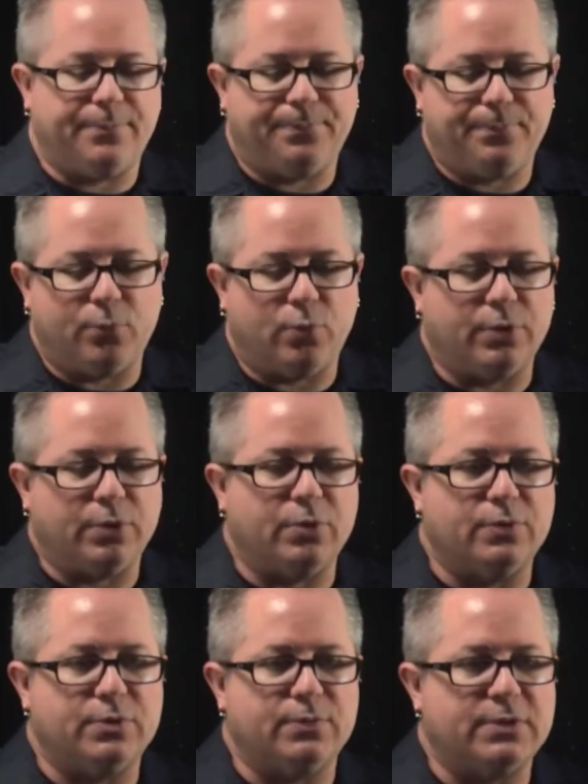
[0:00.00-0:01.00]
more
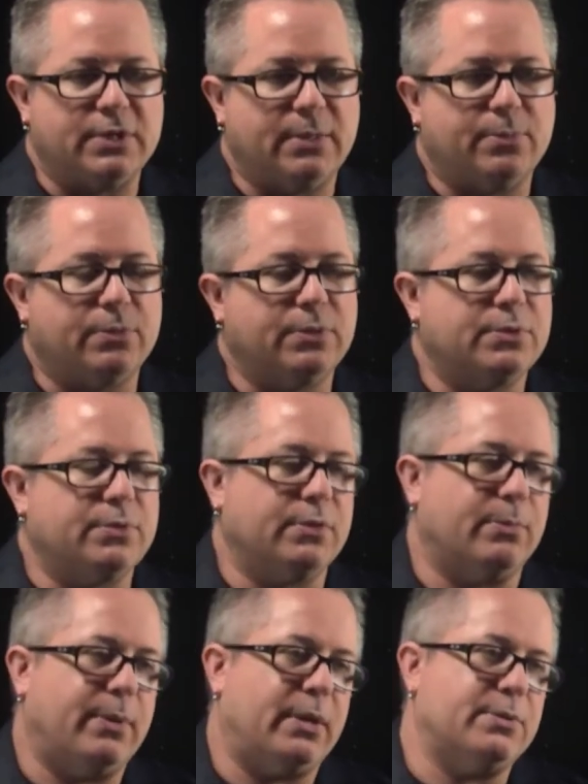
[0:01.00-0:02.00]
inclusive sample to sort of
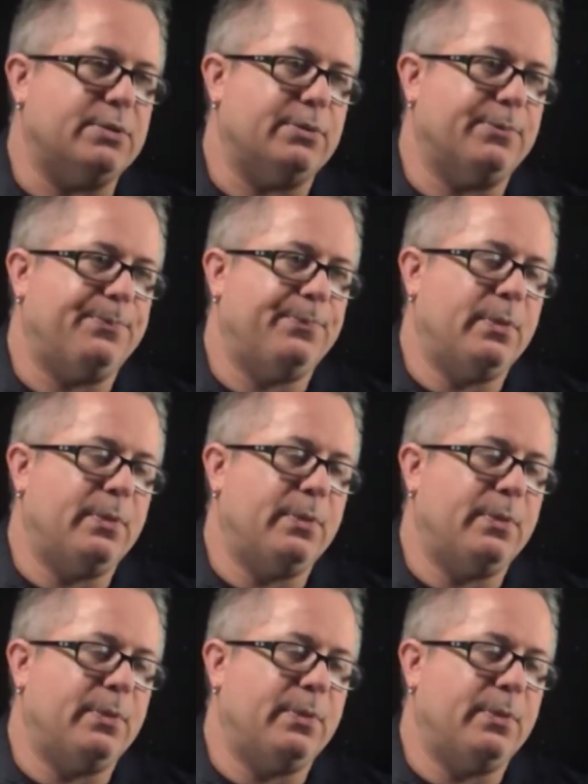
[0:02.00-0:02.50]
compare to.